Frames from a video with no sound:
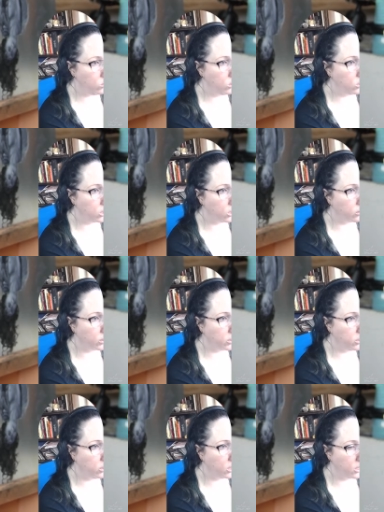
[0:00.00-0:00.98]
So if I
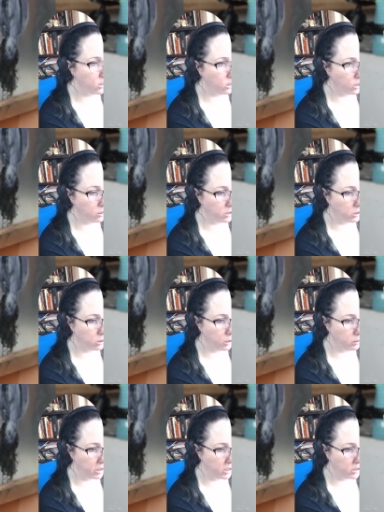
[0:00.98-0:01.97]
do that and go into Stream
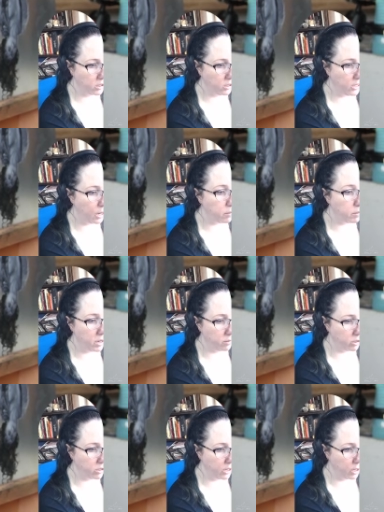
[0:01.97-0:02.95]
Manager, yeah, now I've
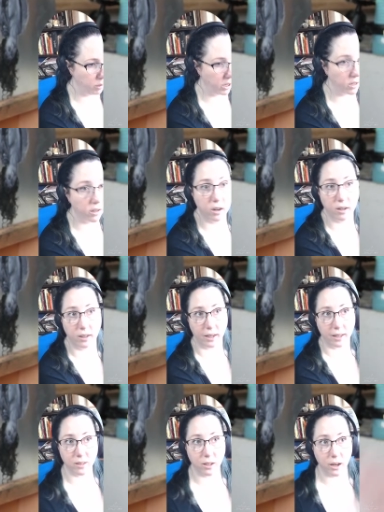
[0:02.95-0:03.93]
got an ad button. Okay,
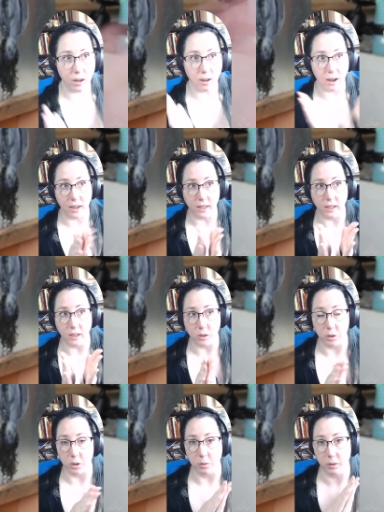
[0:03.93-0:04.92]
so now I can
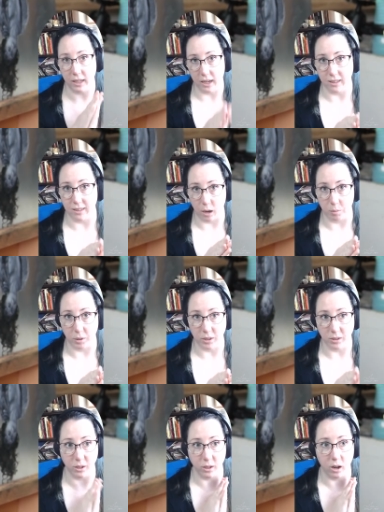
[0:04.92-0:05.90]
control when the ads happen.
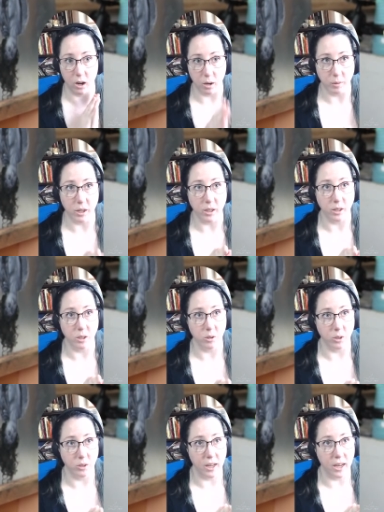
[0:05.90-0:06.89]
So I'm going to
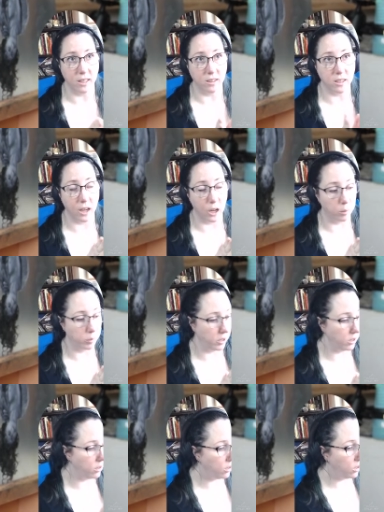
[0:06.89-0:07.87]
control the ads to
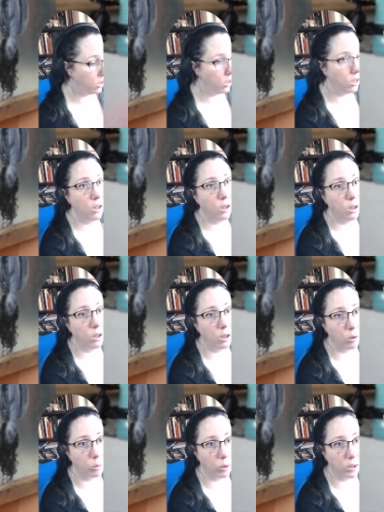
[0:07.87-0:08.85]
happen
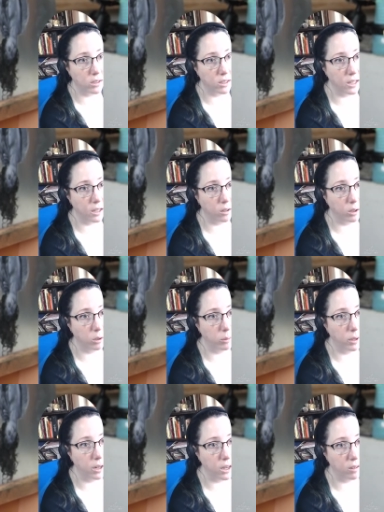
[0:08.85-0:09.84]
once an hour
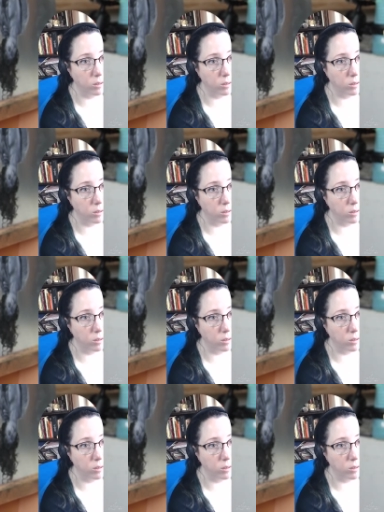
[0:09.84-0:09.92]
when I have a